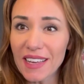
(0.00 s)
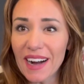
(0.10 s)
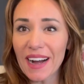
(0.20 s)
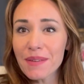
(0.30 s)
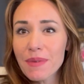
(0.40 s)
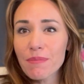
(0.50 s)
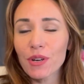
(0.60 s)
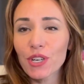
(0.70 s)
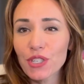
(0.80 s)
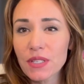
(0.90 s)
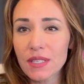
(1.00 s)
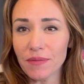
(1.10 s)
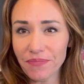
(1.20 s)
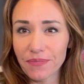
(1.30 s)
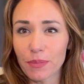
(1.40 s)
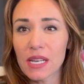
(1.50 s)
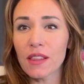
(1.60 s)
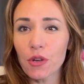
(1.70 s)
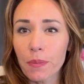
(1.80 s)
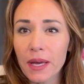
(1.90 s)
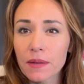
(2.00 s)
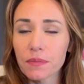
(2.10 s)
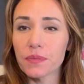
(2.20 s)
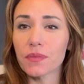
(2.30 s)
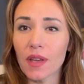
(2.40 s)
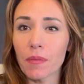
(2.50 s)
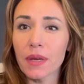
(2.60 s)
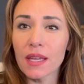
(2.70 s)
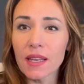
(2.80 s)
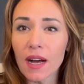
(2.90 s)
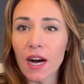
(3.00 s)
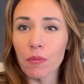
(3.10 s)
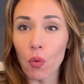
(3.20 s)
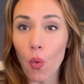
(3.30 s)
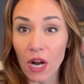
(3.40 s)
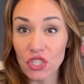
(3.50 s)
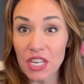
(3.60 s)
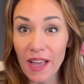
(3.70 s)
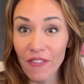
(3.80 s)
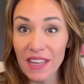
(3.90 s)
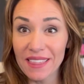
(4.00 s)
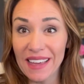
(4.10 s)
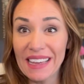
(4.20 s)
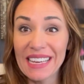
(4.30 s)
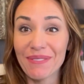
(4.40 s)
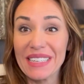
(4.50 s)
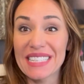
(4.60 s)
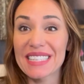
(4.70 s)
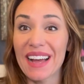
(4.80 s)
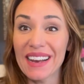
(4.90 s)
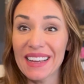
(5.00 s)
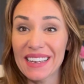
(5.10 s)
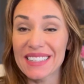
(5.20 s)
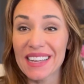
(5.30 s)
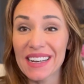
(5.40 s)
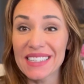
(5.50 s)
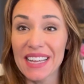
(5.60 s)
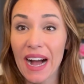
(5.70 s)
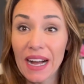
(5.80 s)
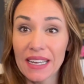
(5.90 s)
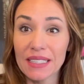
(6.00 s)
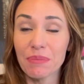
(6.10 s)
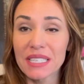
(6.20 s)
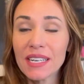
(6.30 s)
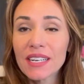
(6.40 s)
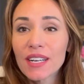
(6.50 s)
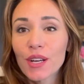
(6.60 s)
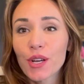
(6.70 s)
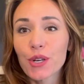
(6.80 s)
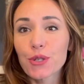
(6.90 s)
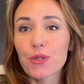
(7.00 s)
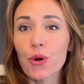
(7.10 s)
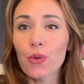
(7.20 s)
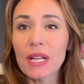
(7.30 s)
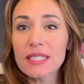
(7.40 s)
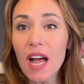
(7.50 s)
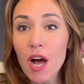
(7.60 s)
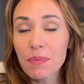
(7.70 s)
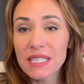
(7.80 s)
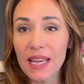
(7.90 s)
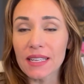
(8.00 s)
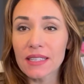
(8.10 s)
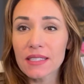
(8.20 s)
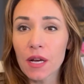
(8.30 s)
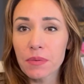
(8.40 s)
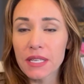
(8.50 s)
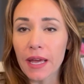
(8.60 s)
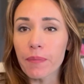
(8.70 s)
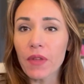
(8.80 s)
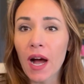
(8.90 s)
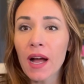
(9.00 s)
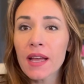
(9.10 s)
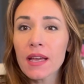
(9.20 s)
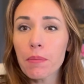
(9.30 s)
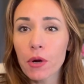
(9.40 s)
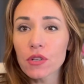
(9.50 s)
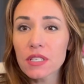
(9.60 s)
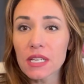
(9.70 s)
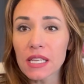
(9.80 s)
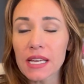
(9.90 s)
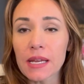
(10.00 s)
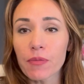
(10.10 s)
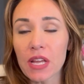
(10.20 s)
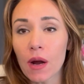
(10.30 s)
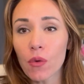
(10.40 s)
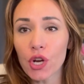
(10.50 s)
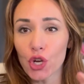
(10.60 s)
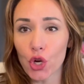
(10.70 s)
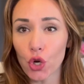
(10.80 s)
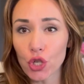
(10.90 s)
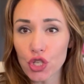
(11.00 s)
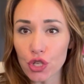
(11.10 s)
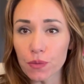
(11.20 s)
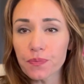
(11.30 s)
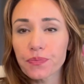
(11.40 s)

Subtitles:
Hi members, been a little bit. I've been watching everything. I'm excited, exciting times. So let's update. I personally, and I want to encourage you,